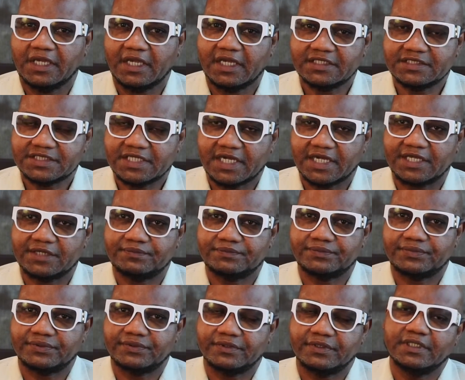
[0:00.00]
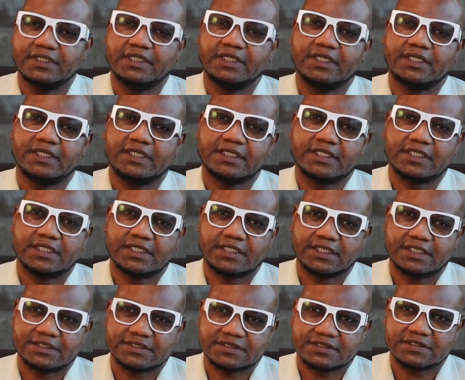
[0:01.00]
Hair type
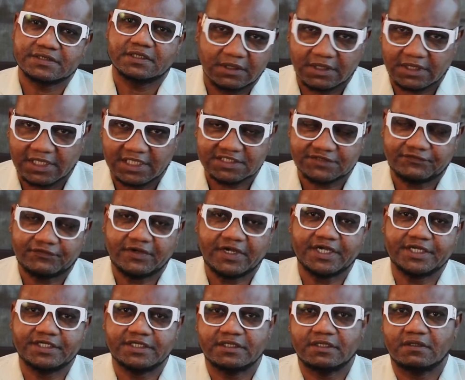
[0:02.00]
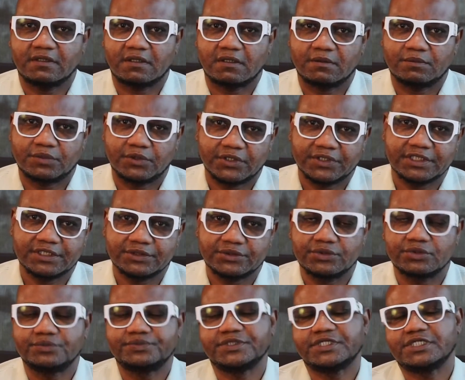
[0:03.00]
is classified or broadly
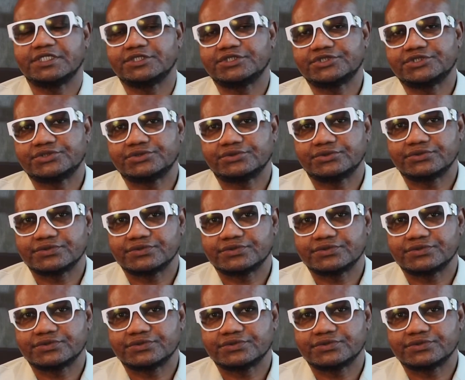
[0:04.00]
grouped into